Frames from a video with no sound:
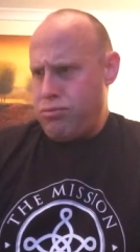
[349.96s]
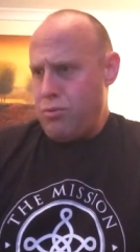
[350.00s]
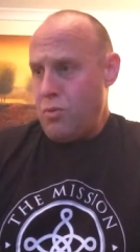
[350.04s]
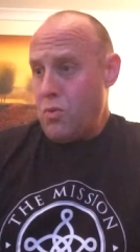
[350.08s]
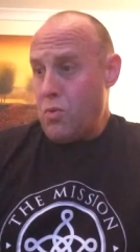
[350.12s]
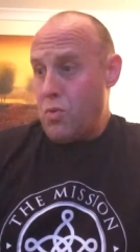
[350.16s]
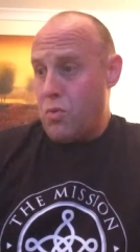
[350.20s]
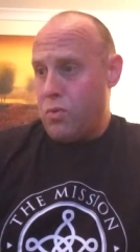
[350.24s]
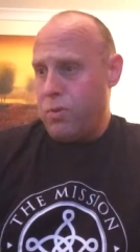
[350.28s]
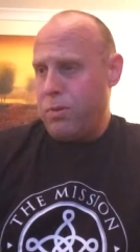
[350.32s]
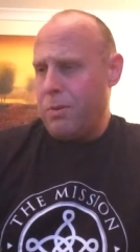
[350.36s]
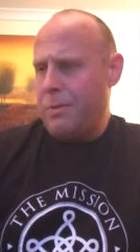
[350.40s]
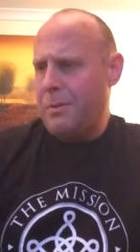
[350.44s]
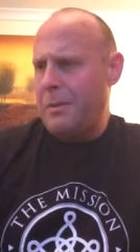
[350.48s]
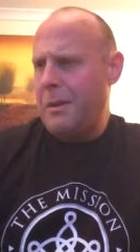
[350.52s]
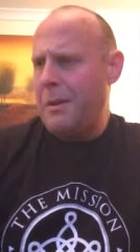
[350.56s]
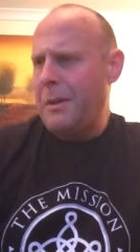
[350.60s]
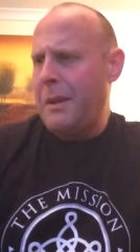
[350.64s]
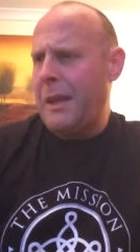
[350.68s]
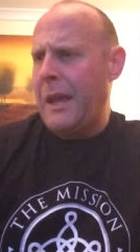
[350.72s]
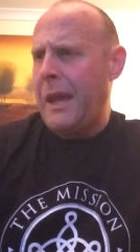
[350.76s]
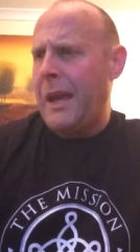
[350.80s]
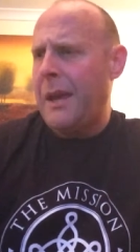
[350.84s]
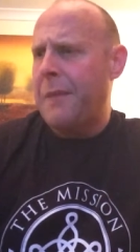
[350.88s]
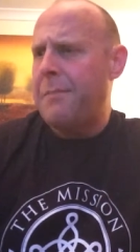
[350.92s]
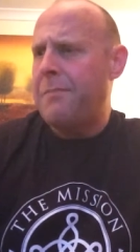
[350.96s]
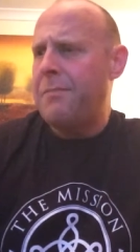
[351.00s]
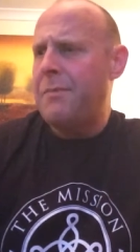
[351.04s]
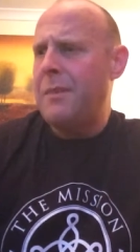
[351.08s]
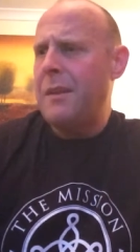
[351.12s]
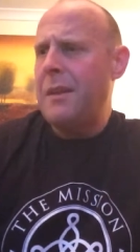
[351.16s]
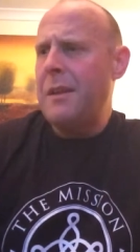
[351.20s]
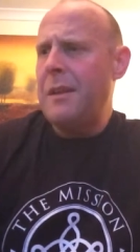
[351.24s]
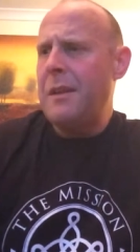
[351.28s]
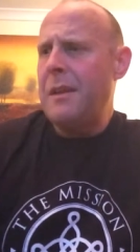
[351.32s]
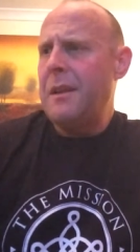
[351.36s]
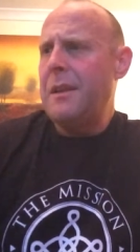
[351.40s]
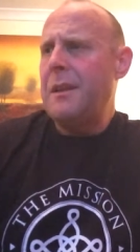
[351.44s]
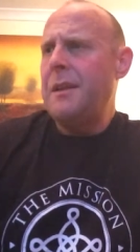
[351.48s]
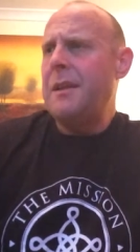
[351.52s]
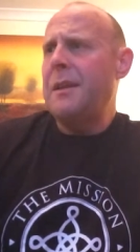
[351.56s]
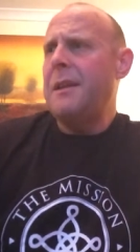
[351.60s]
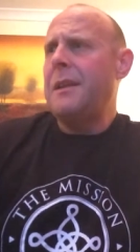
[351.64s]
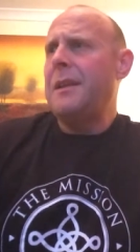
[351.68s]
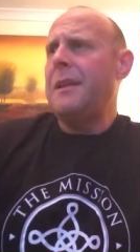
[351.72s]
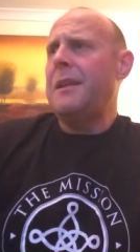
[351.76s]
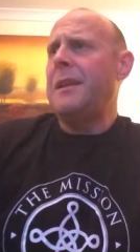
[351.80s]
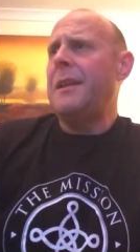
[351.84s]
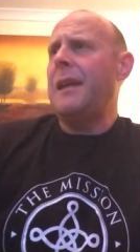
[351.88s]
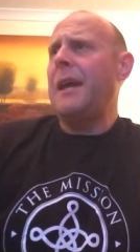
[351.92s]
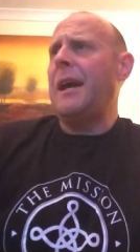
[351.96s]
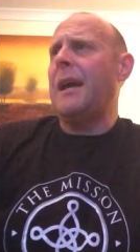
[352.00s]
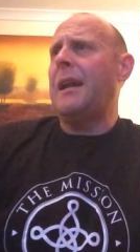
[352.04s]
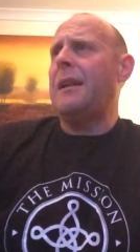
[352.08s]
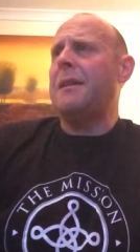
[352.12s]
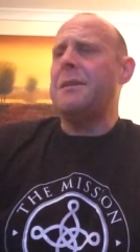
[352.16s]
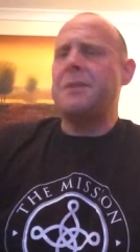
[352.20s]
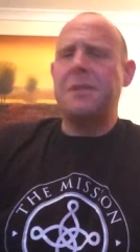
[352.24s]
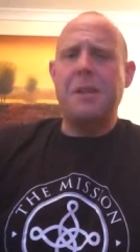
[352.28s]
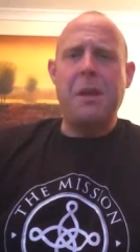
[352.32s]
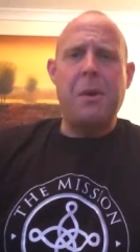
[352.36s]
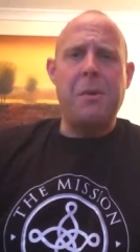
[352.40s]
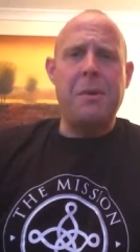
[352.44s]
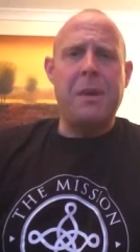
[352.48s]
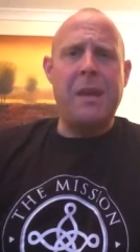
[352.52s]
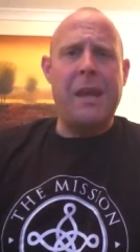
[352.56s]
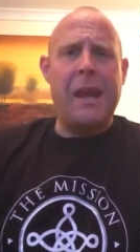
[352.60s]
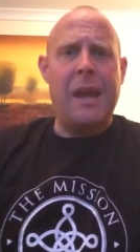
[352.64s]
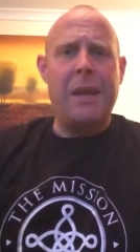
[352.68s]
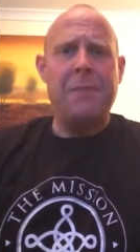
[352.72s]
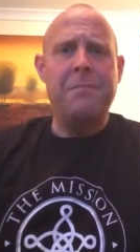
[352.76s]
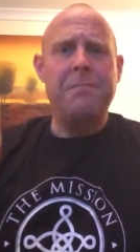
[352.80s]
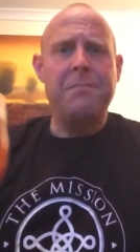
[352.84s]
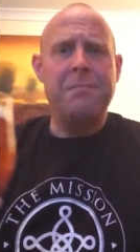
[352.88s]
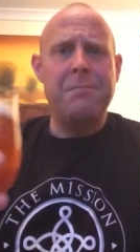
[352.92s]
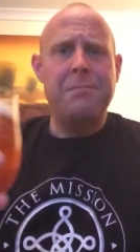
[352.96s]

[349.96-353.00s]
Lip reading: Ooh, okay. Yeah, let's go in again.